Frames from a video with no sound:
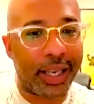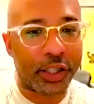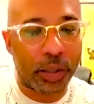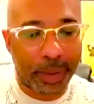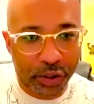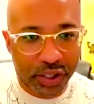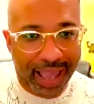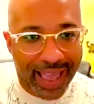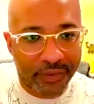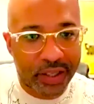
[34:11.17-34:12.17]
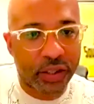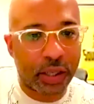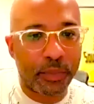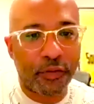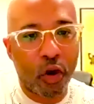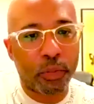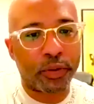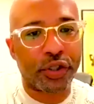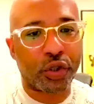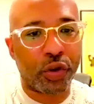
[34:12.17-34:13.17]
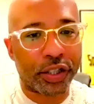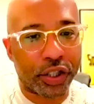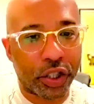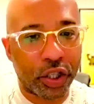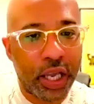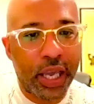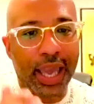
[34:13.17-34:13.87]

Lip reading: It's about just having some form of structure